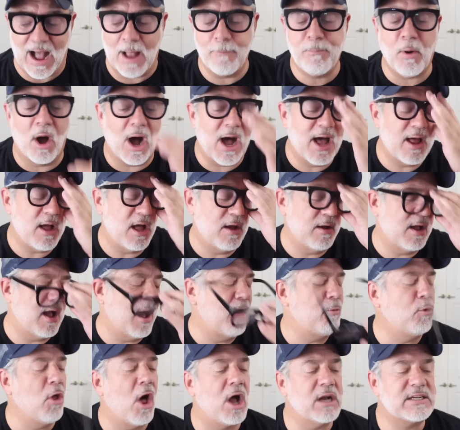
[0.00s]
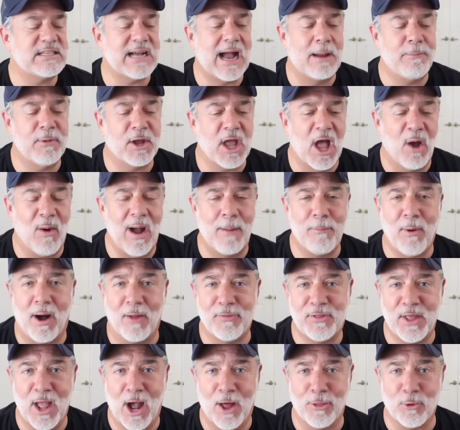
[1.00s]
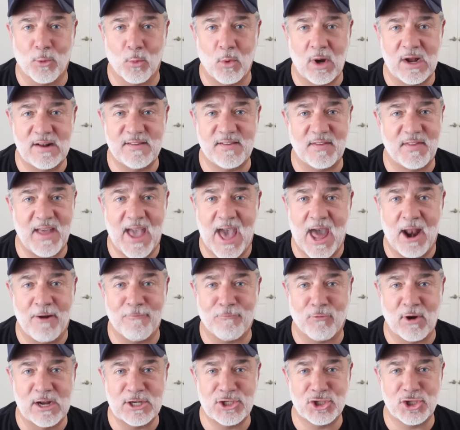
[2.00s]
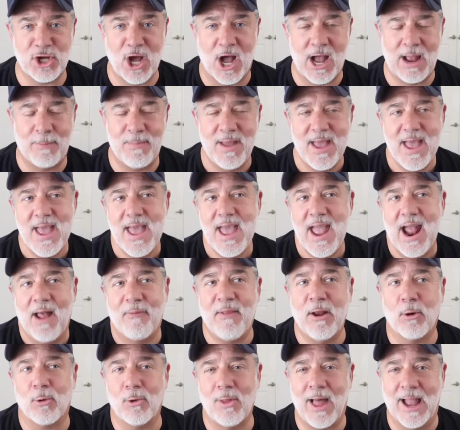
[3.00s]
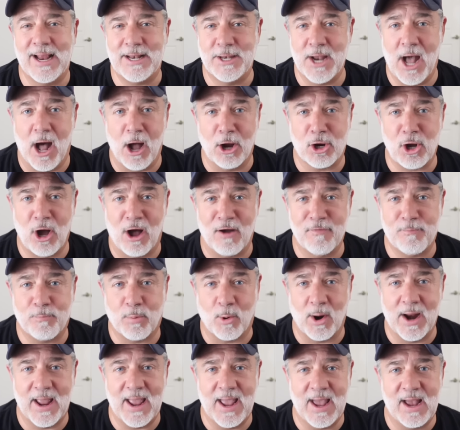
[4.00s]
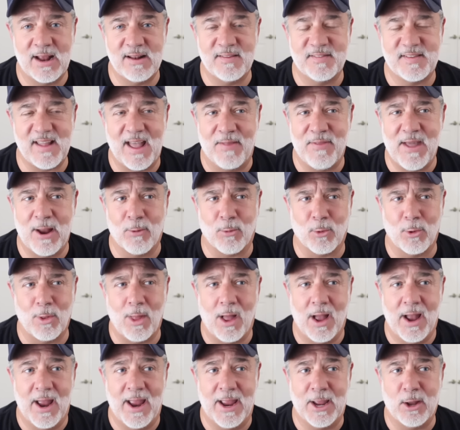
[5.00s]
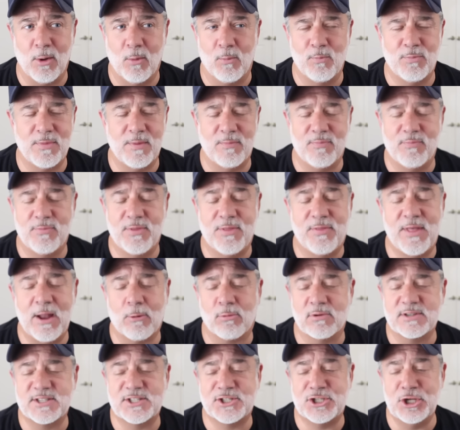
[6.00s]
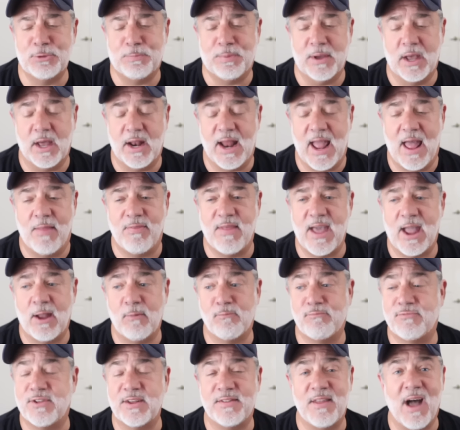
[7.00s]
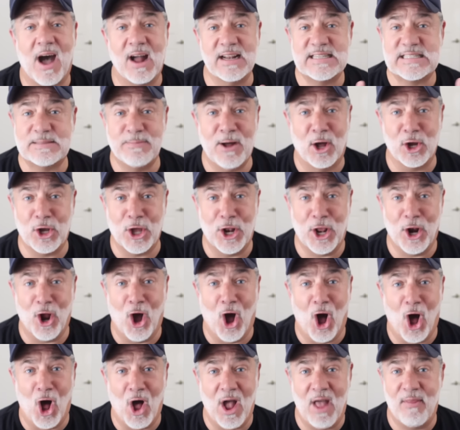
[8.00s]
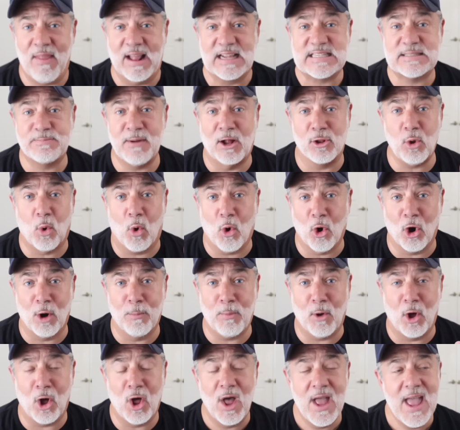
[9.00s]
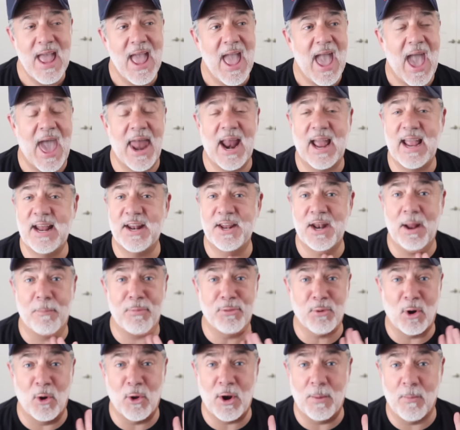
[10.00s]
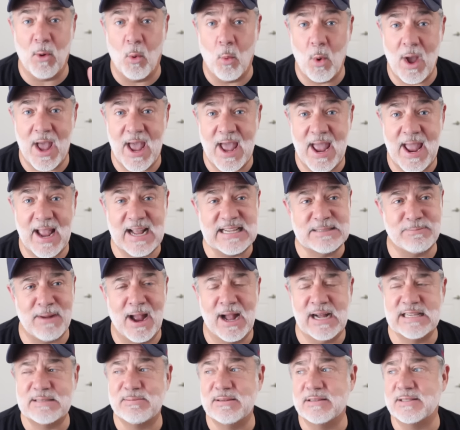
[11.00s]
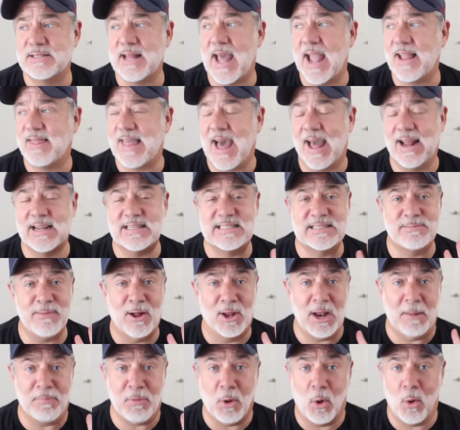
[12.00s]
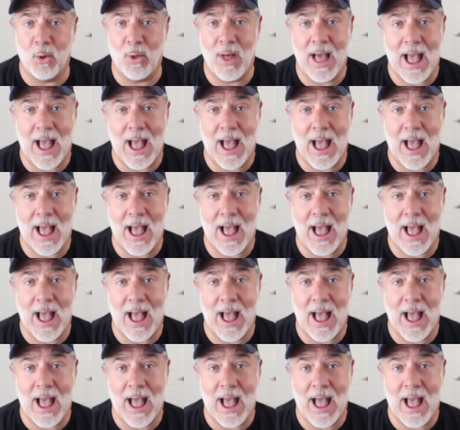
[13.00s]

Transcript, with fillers: I bought, a long time ago, I bought the other ones that they had at Fresh Thyme, and they were like knockoff brands, and they were like they were stupid and they did not smell good at all and they smelled horrible and I ended up throwing them away because my husband was like, that is smelling up the whole